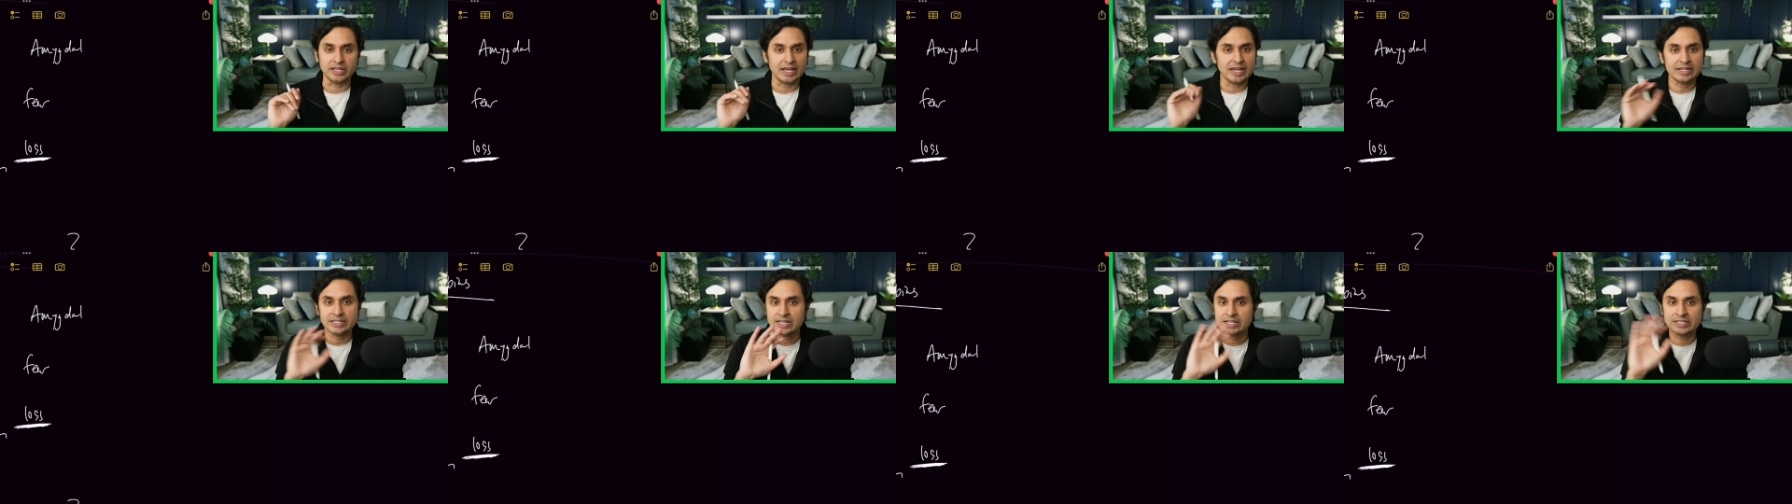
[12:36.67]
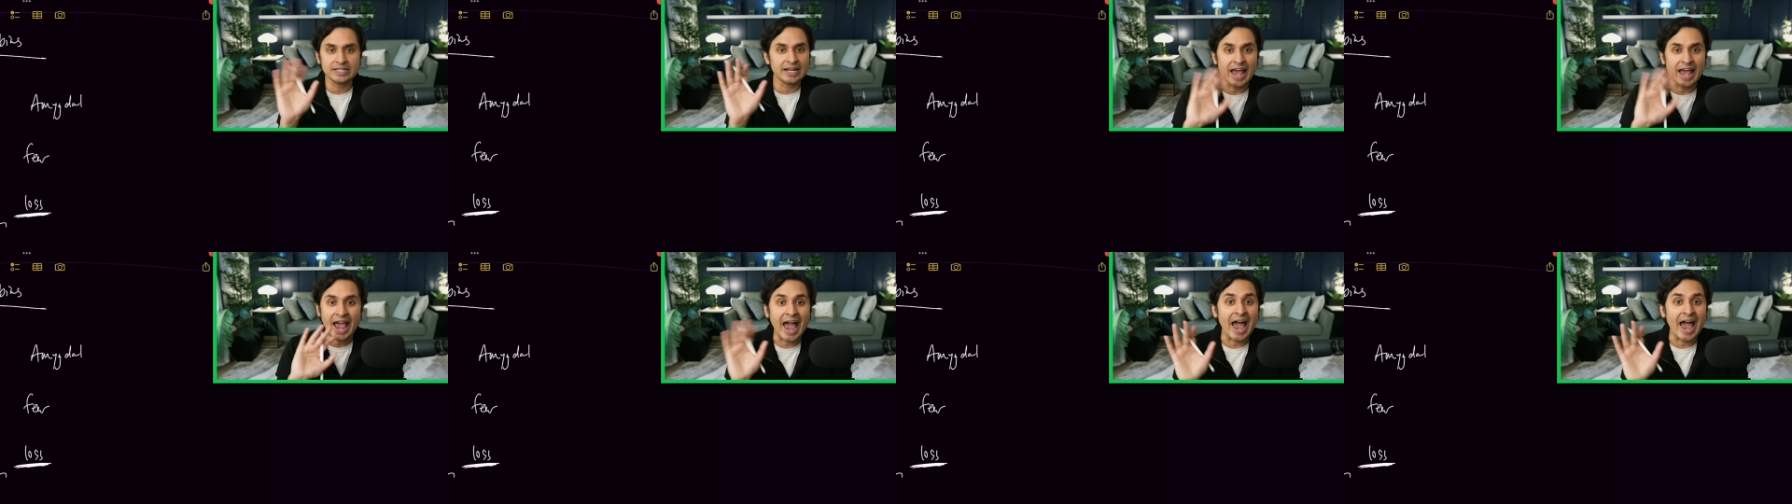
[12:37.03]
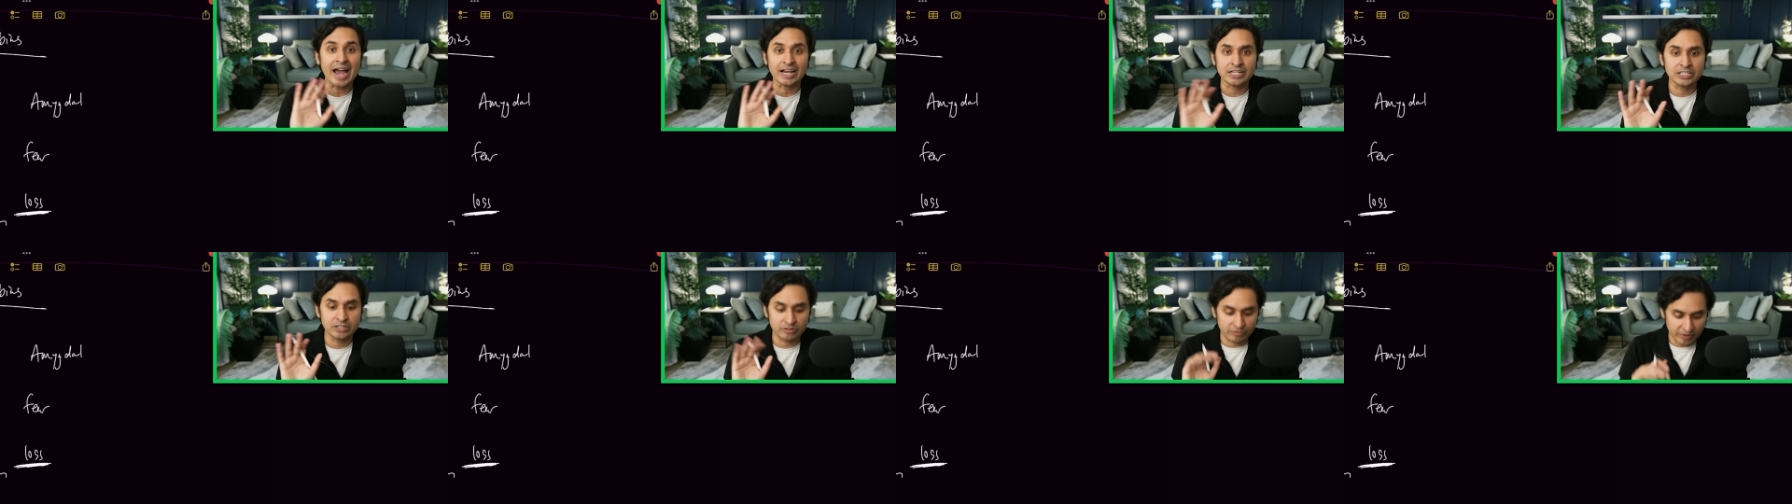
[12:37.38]
It doesn't
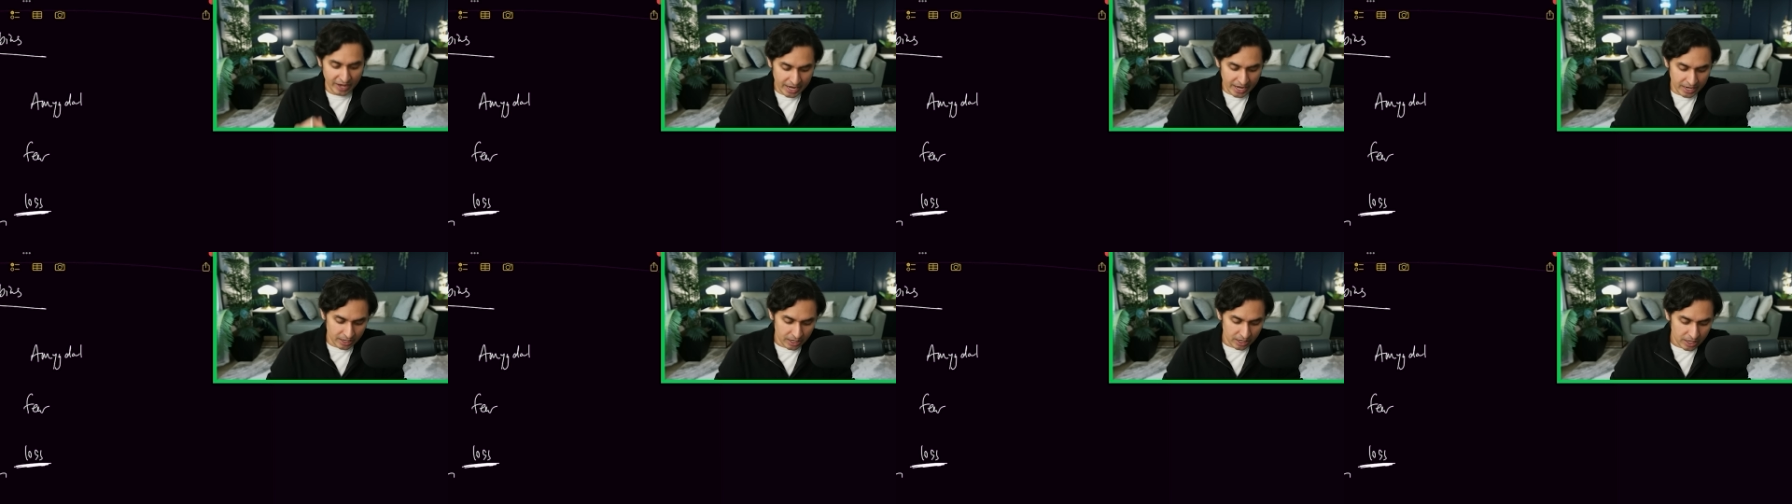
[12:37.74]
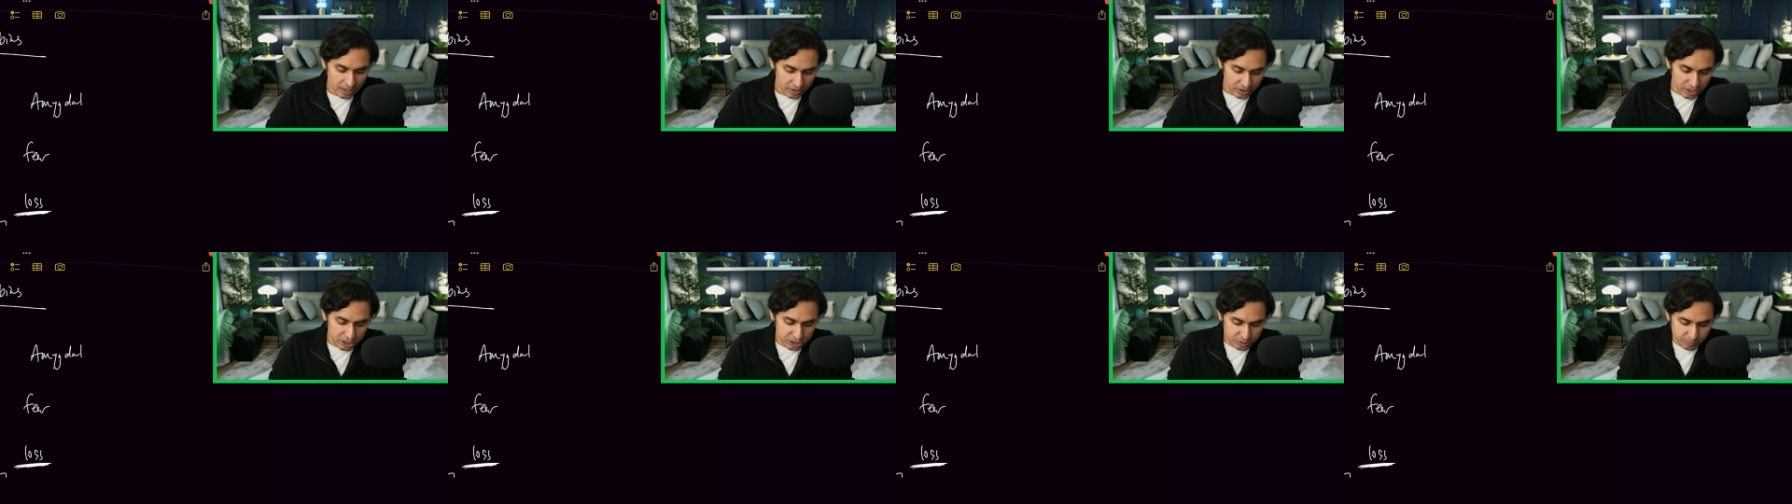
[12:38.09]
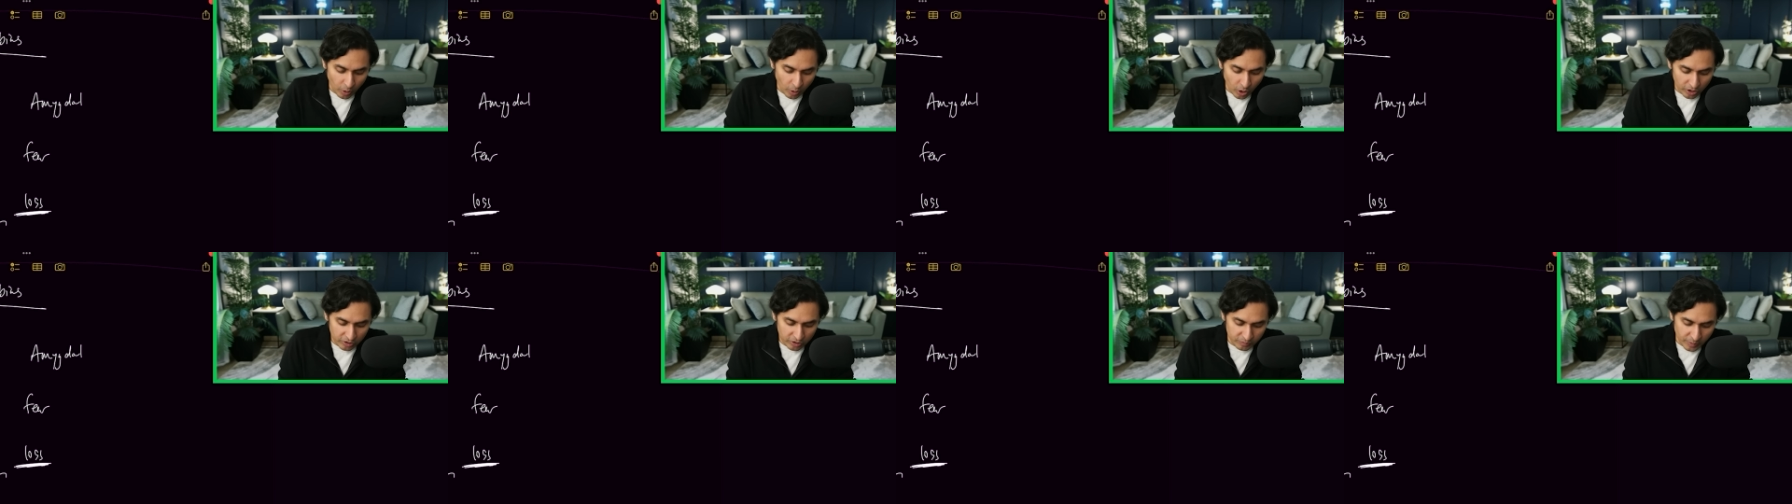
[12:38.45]
activate this
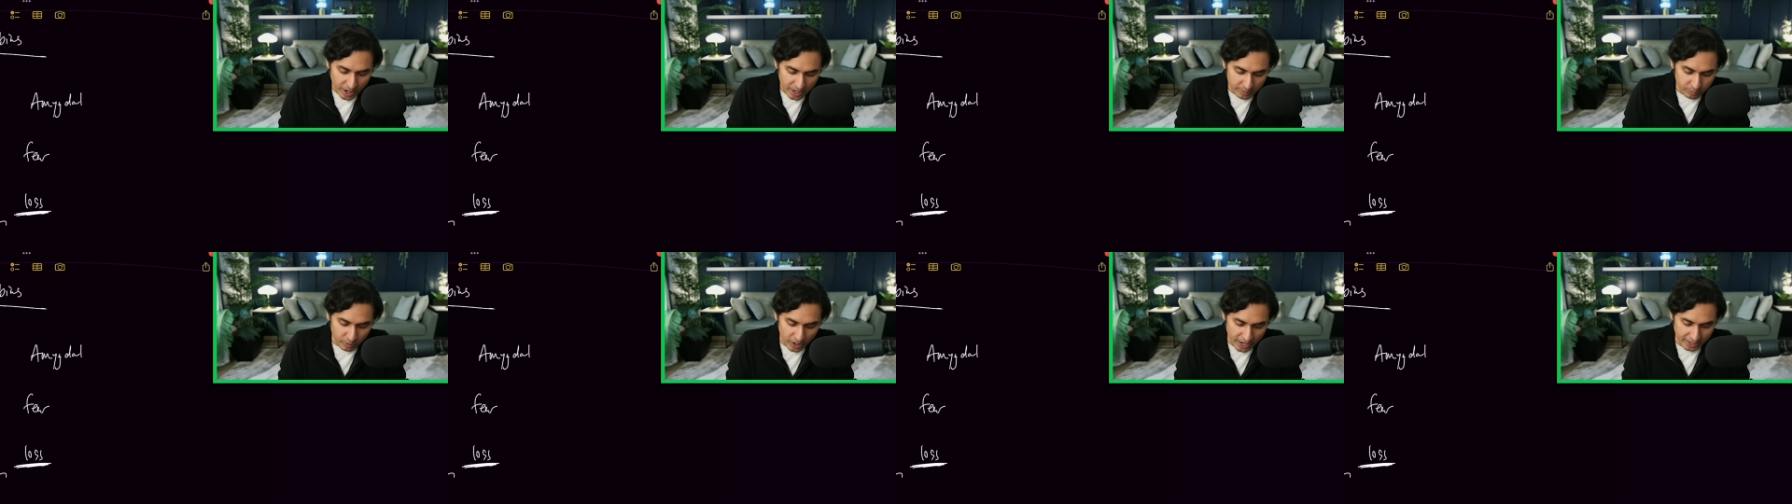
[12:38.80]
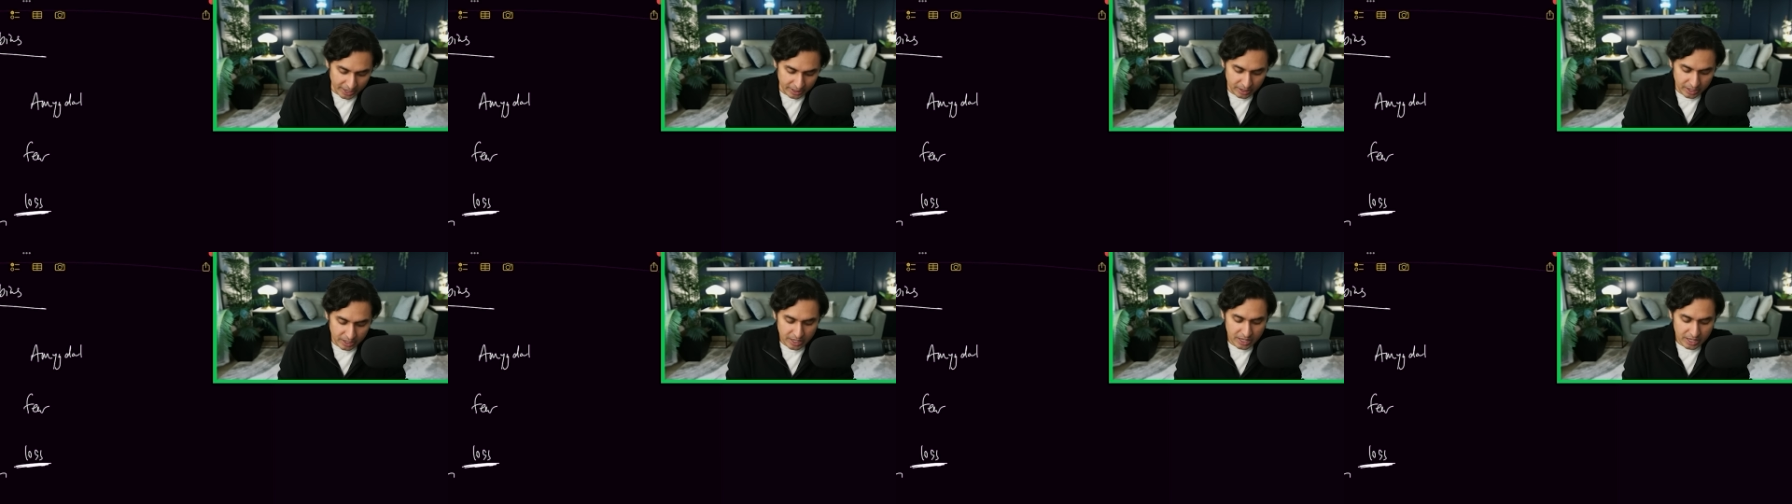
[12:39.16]
part of my brain.